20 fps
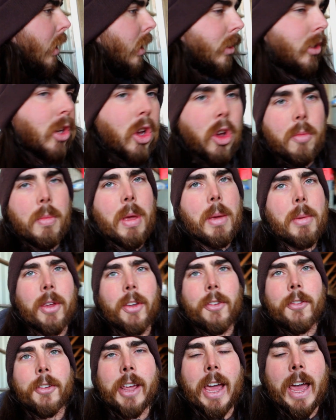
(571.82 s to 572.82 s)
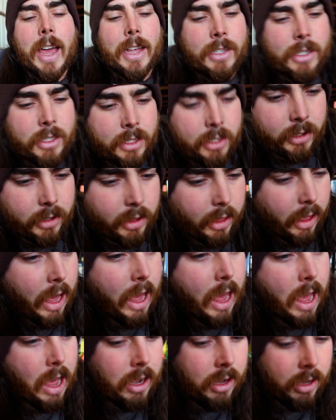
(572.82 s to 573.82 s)
So maybe you've guessed
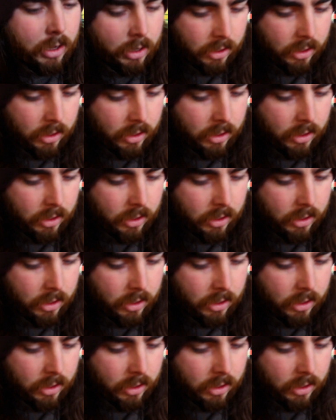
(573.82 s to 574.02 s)
that